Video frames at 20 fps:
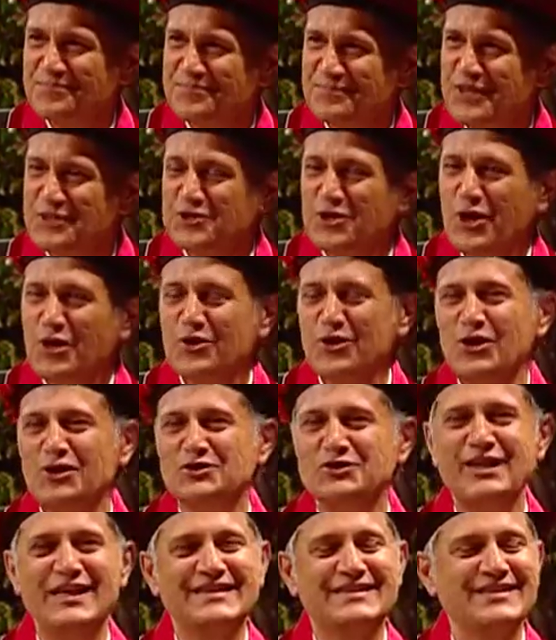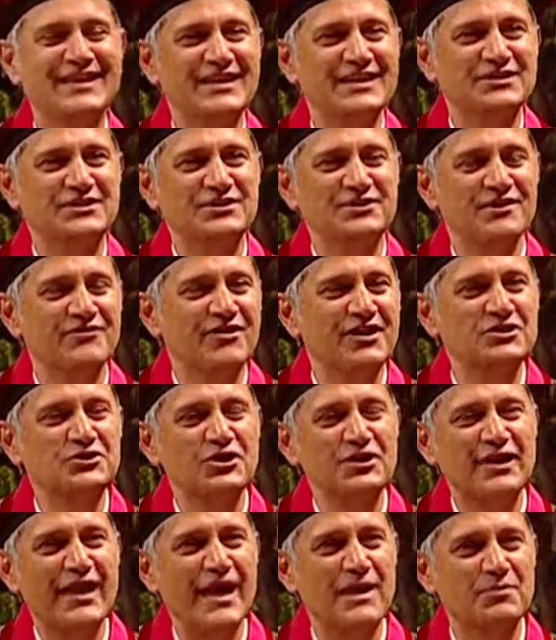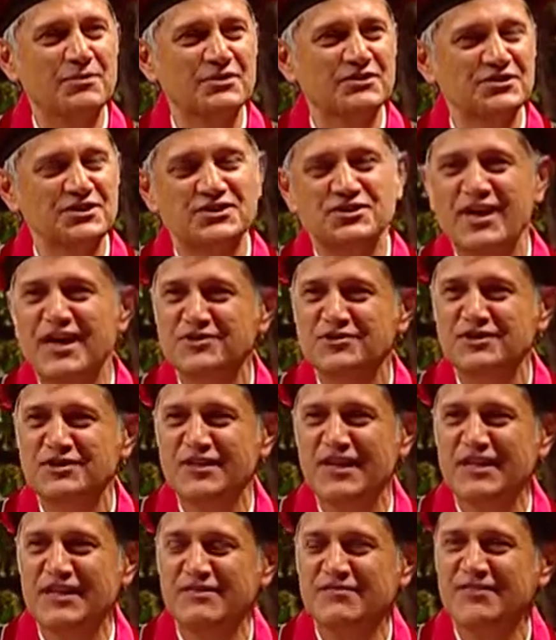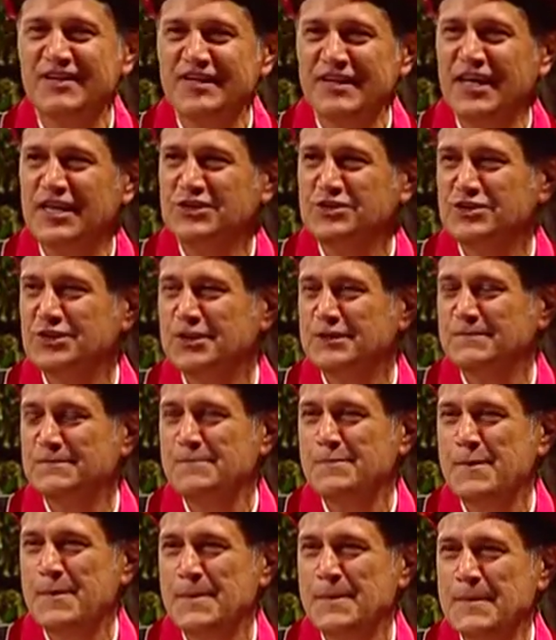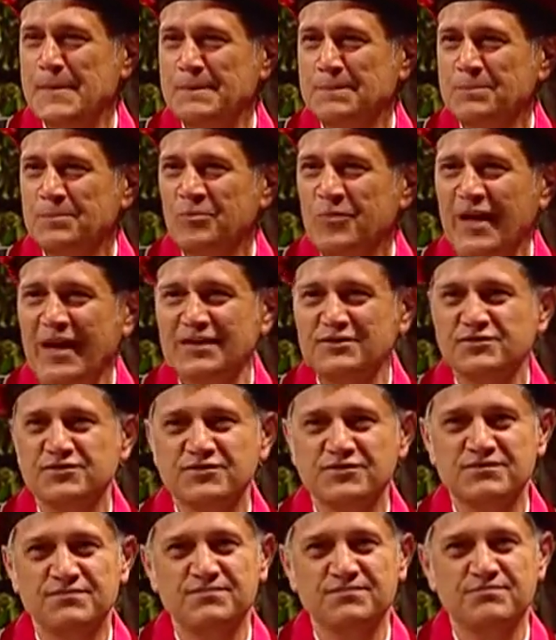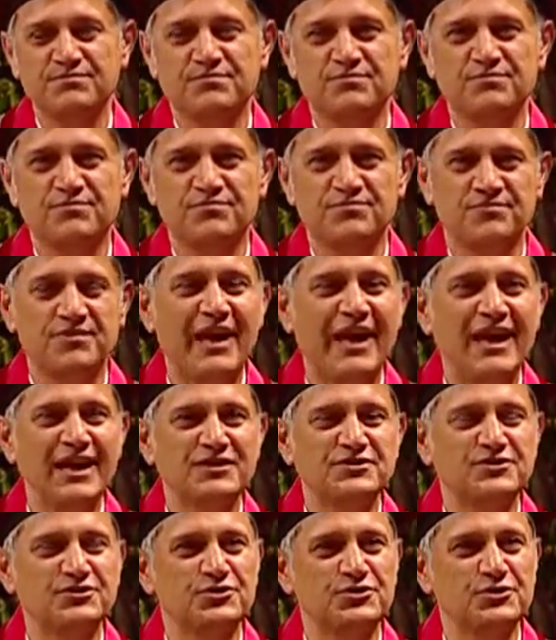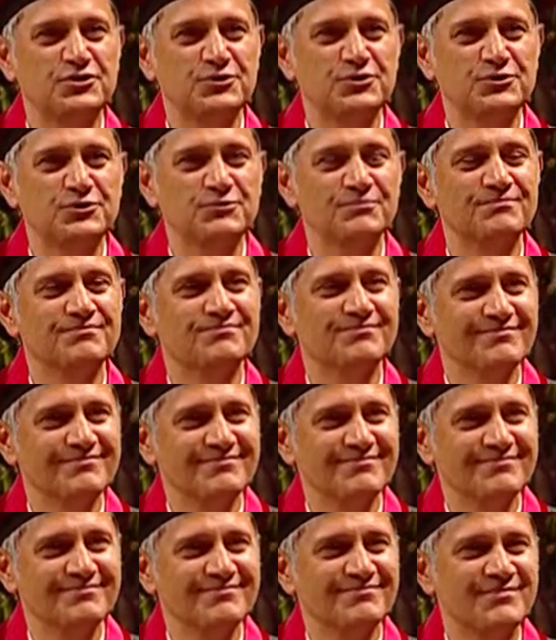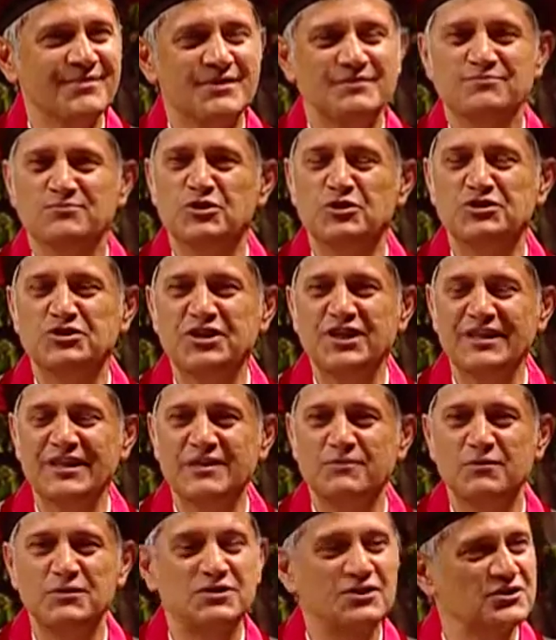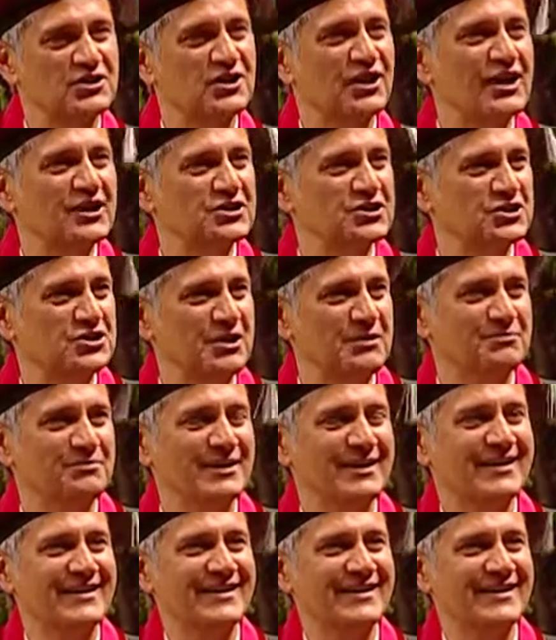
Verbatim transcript: The joke goes like this A venture capitalist decides to take a vacation and flies to New Zealand, which is a lot of sheep.